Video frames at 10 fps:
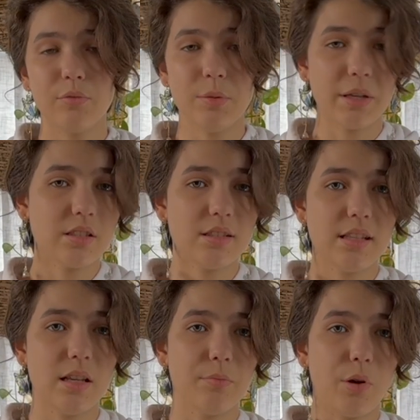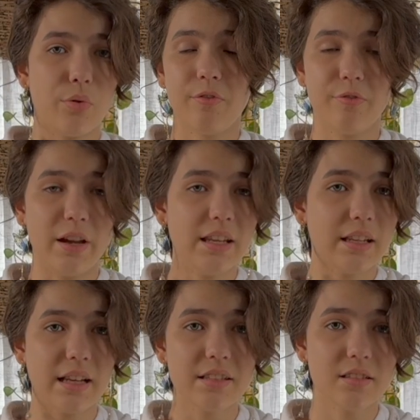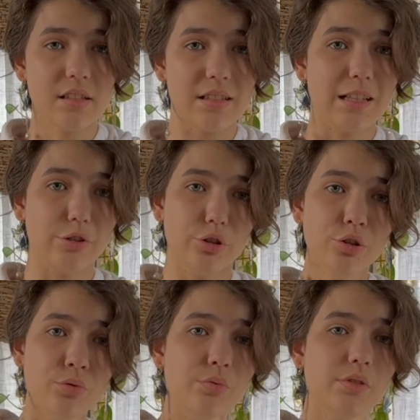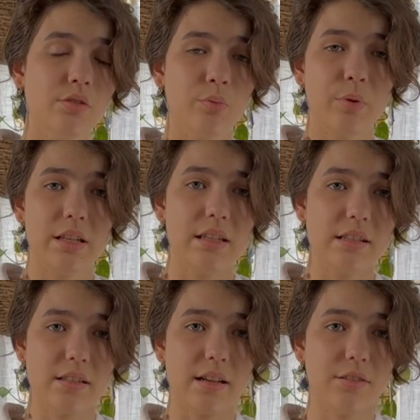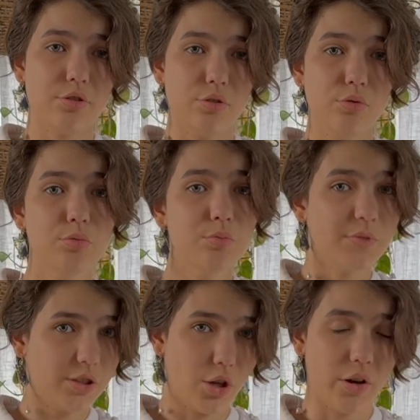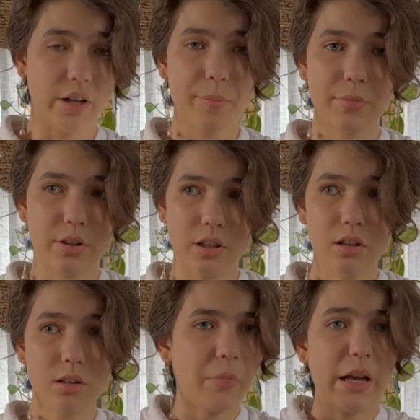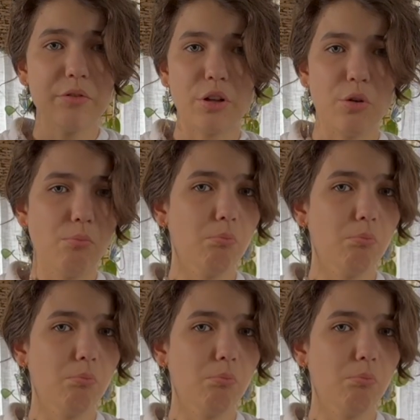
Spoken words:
We get to see him both fight against this and lose when he decides to start up the, I don't know,